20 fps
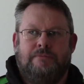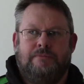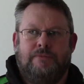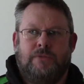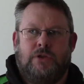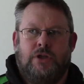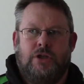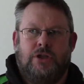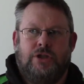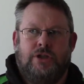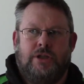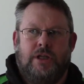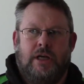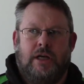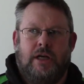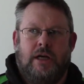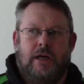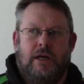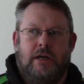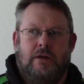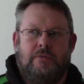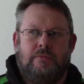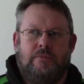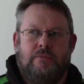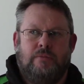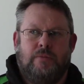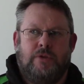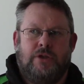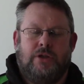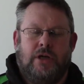We
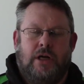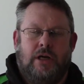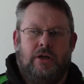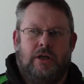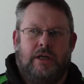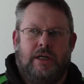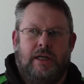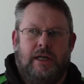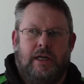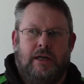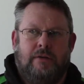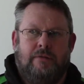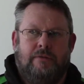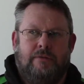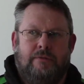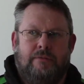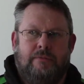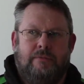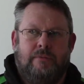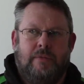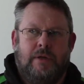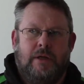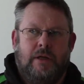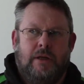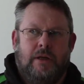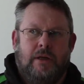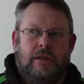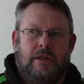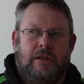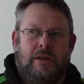started looking at
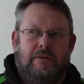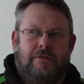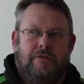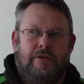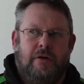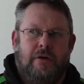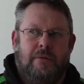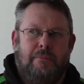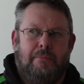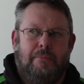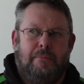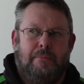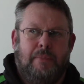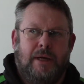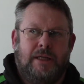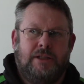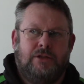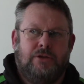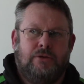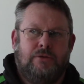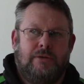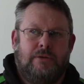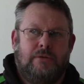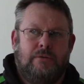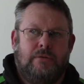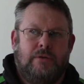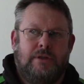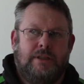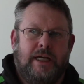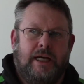different
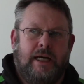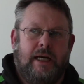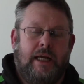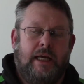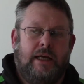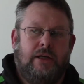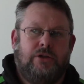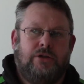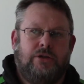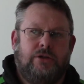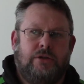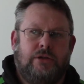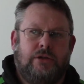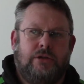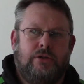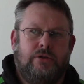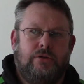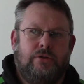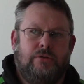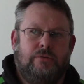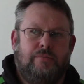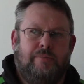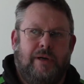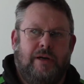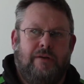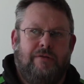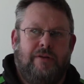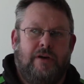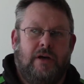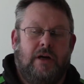mental techniques to
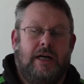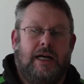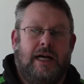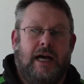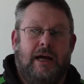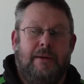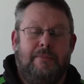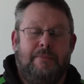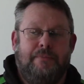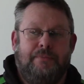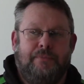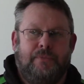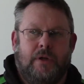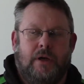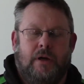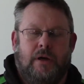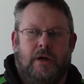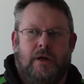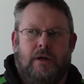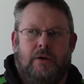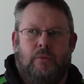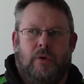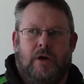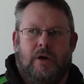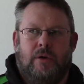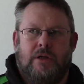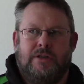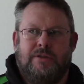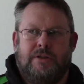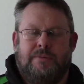benefit our game, and one
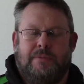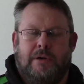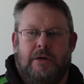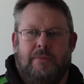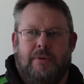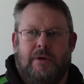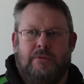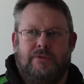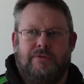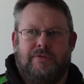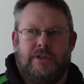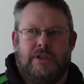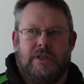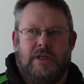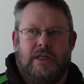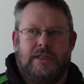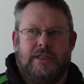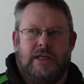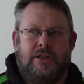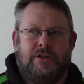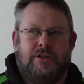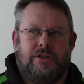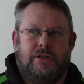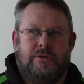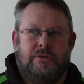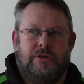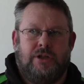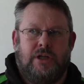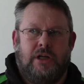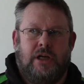of the ones we spoke about was visualization, so
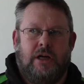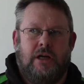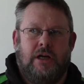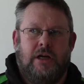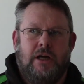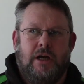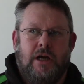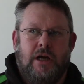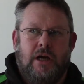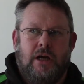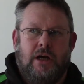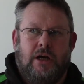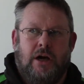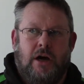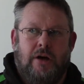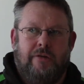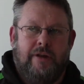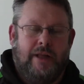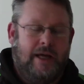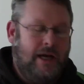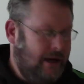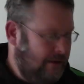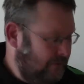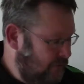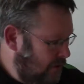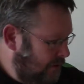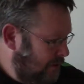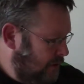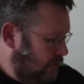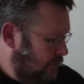we're just going to go over that. We've
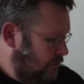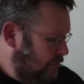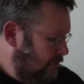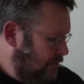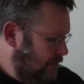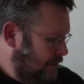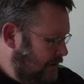got a little